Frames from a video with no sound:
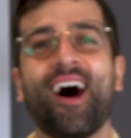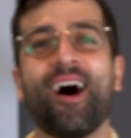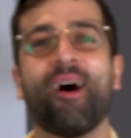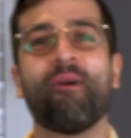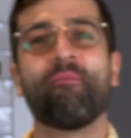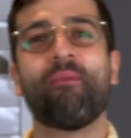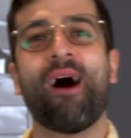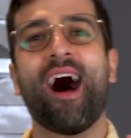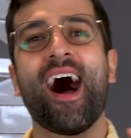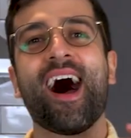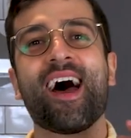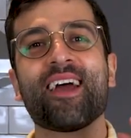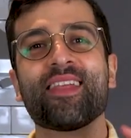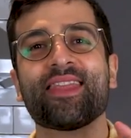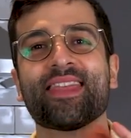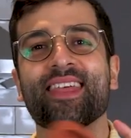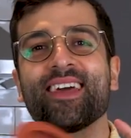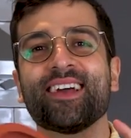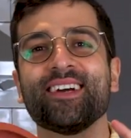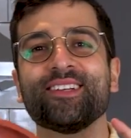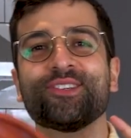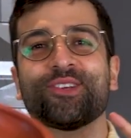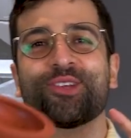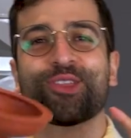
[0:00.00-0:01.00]
I
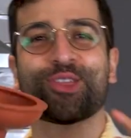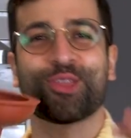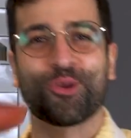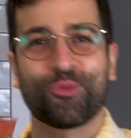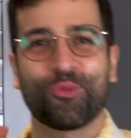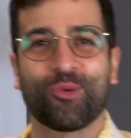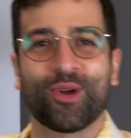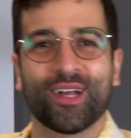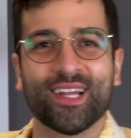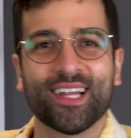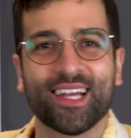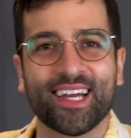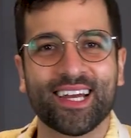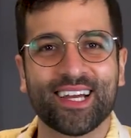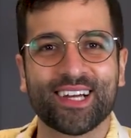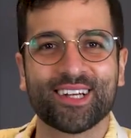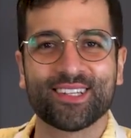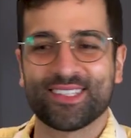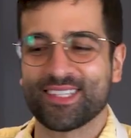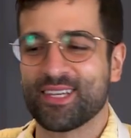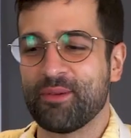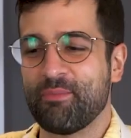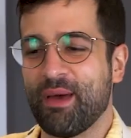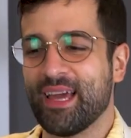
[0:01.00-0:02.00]
think it's
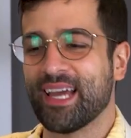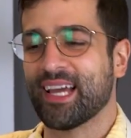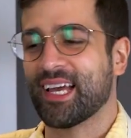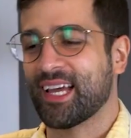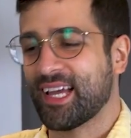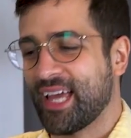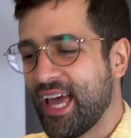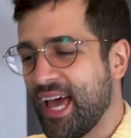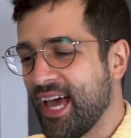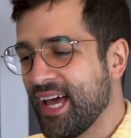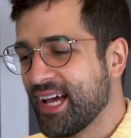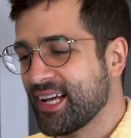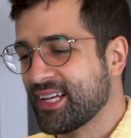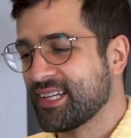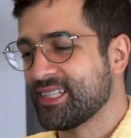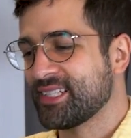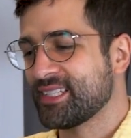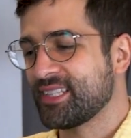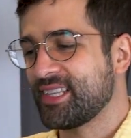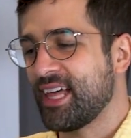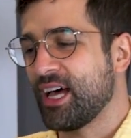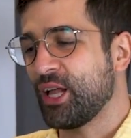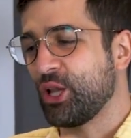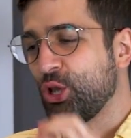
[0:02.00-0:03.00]
thrilling to make cakes
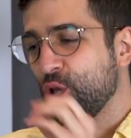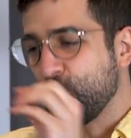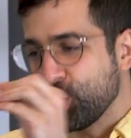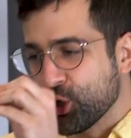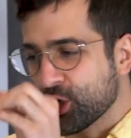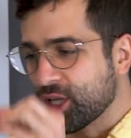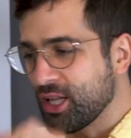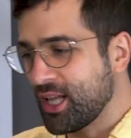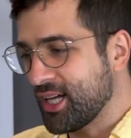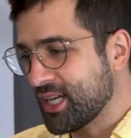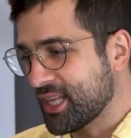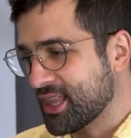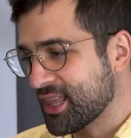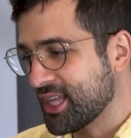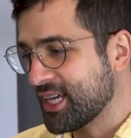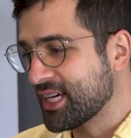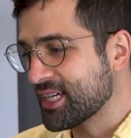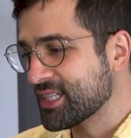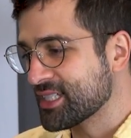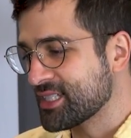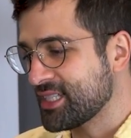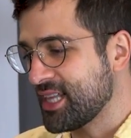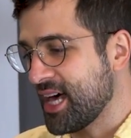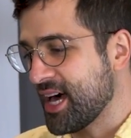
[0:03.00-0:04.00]
that look like
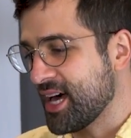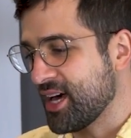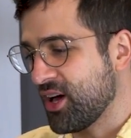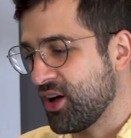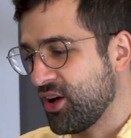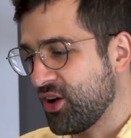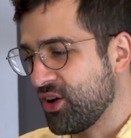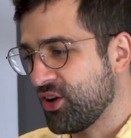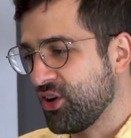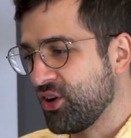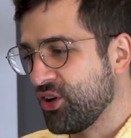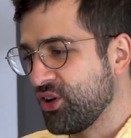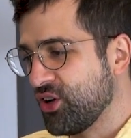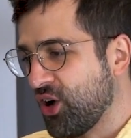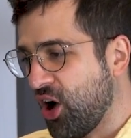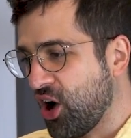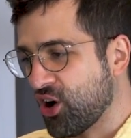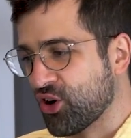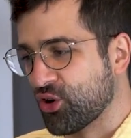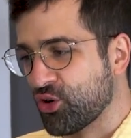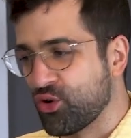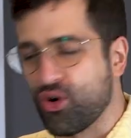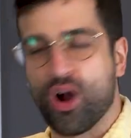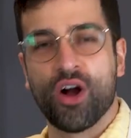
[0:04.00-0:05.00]
things that
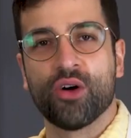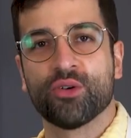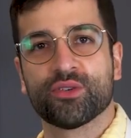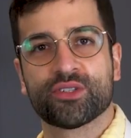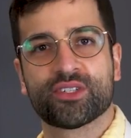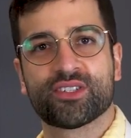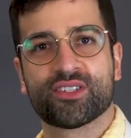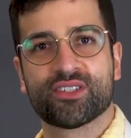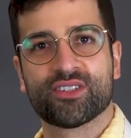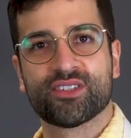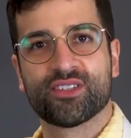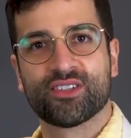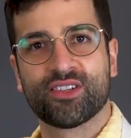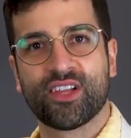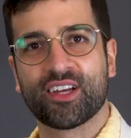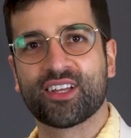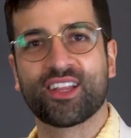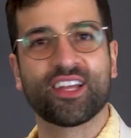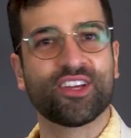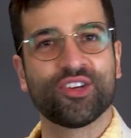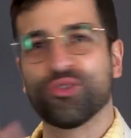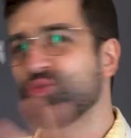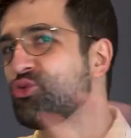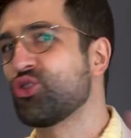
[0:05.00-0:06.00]
are gross, like
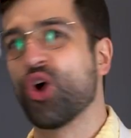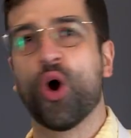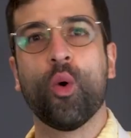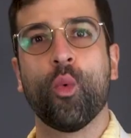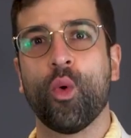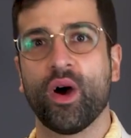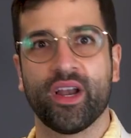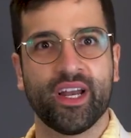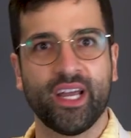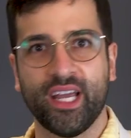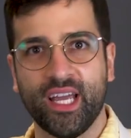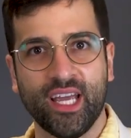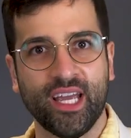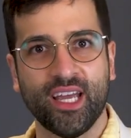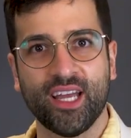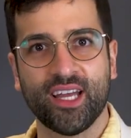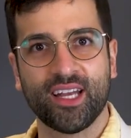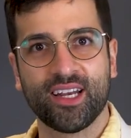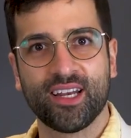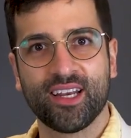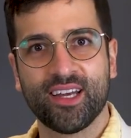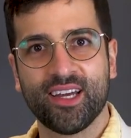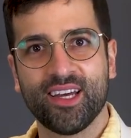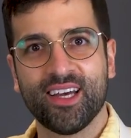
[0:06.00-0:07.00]
that you don't want to eat.
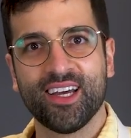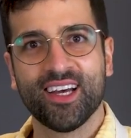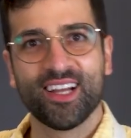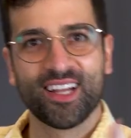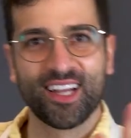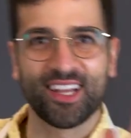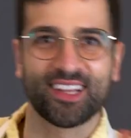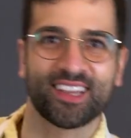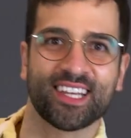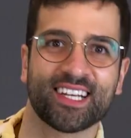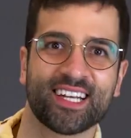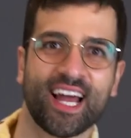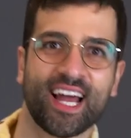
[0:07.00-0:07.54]
Like the